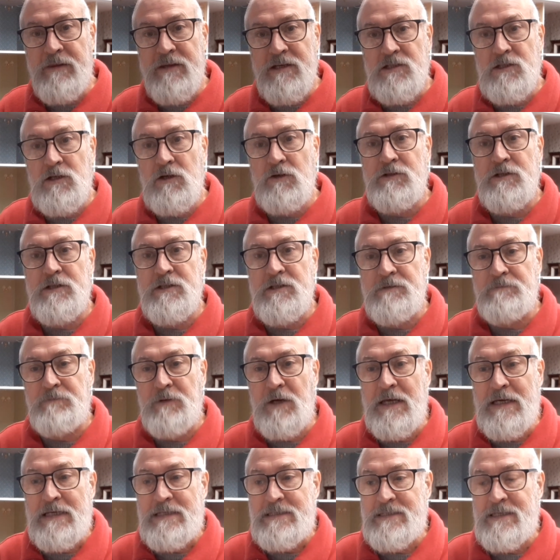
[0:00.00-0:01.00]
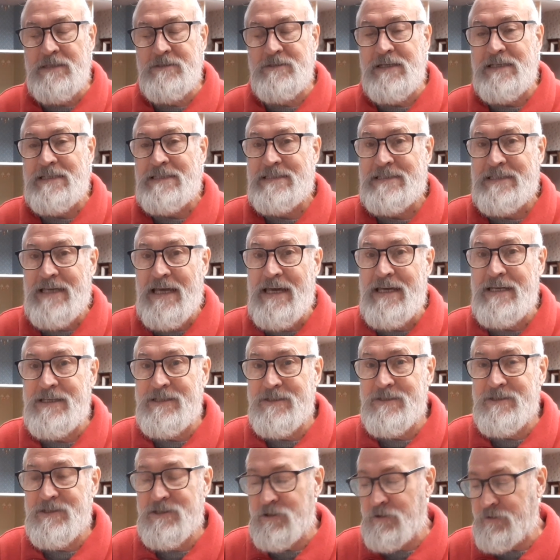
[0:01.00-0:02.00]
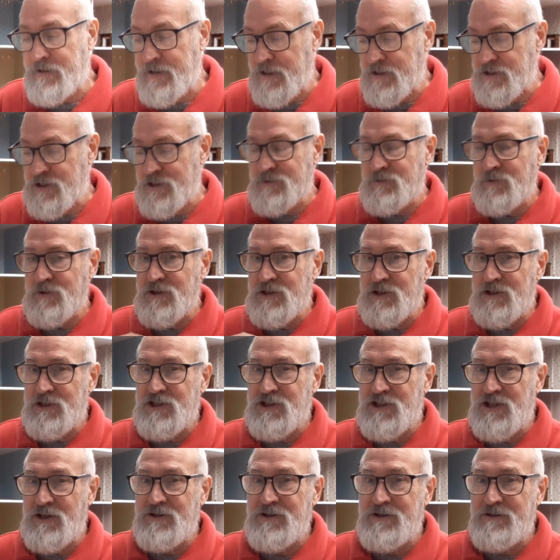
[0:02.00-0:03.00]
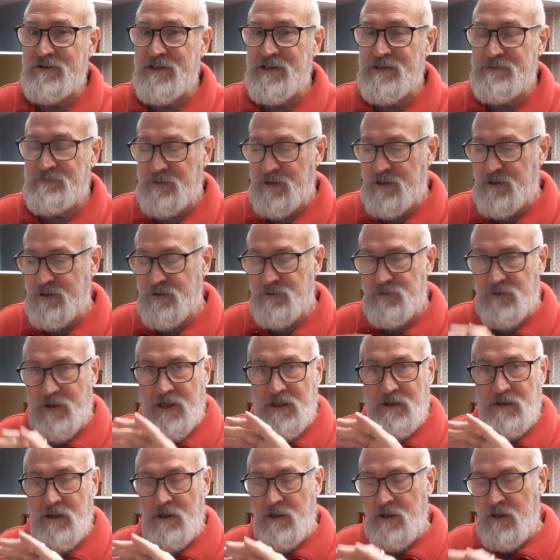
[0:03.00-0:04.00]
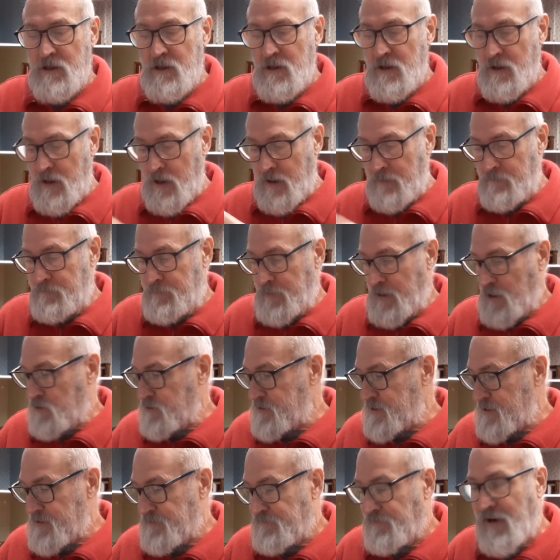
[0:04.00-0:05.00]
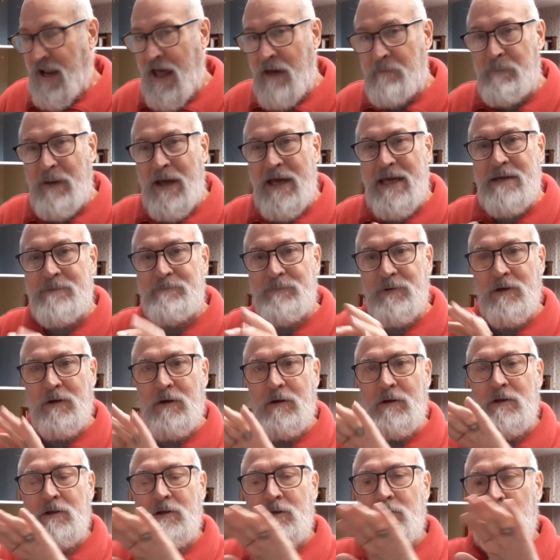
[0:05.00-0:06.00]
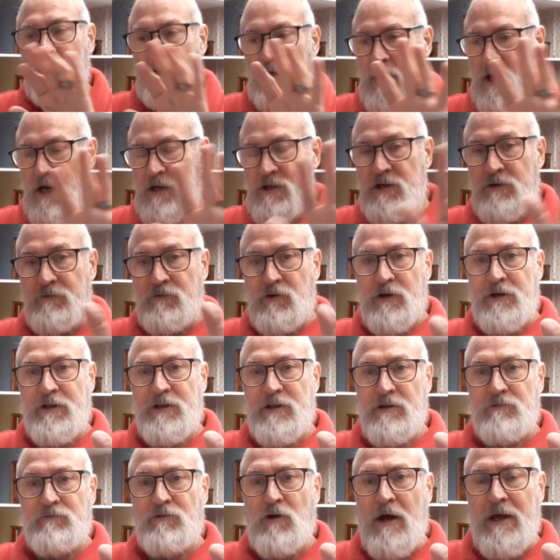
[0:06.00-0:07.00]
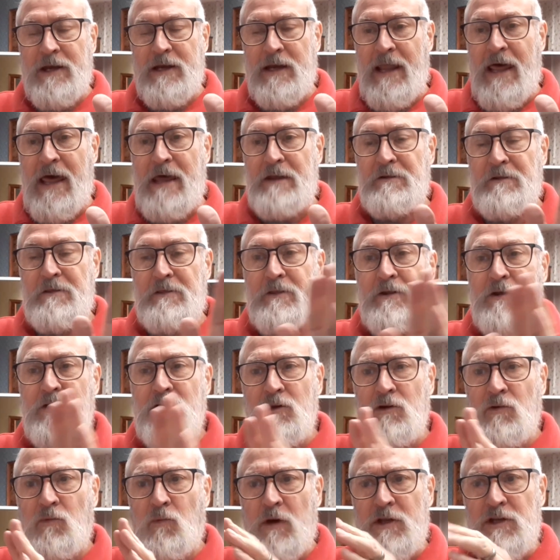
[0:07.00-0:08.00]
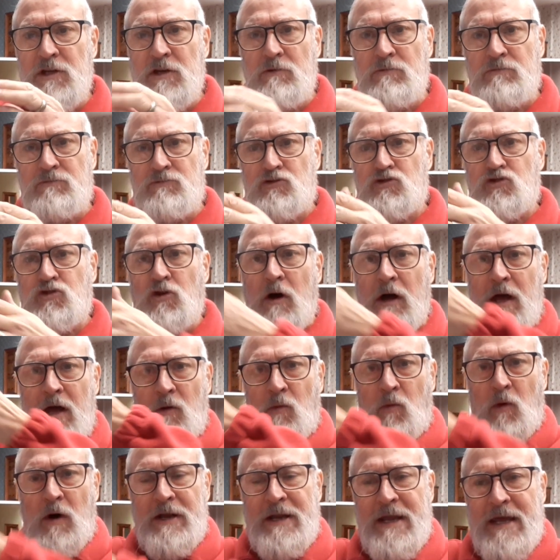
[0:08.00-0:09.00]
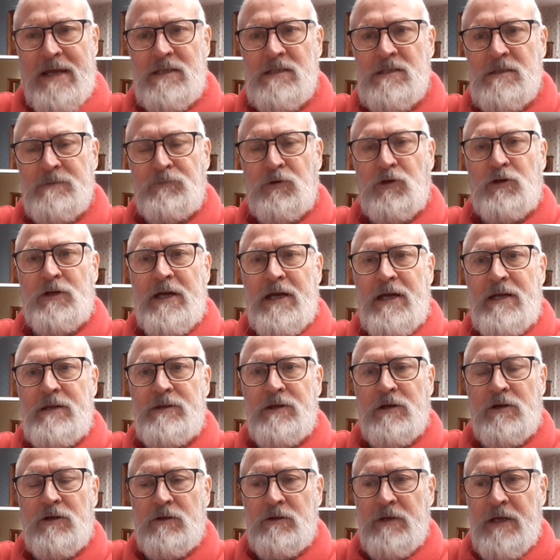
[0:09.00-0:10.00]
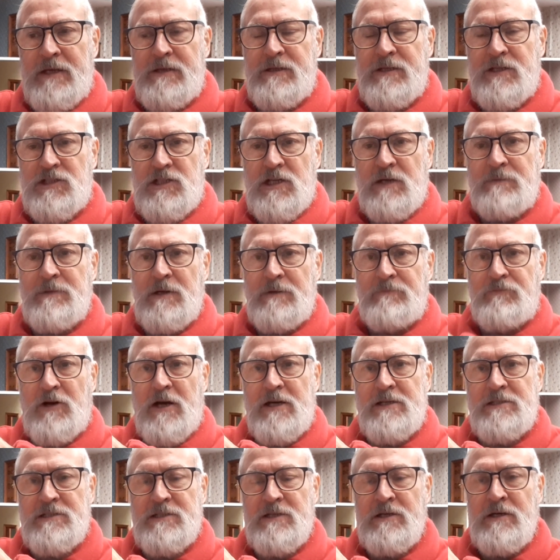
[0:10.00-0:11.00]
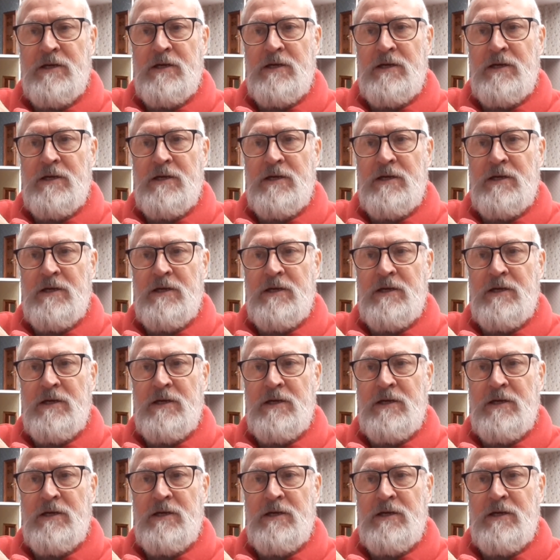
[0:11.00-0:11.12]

this glued into place, as I said. Sorry, I just wanted to show you this bit as well. Because it's flat paper and you've got it the right length, when you try at one end to put it in the chimney breast,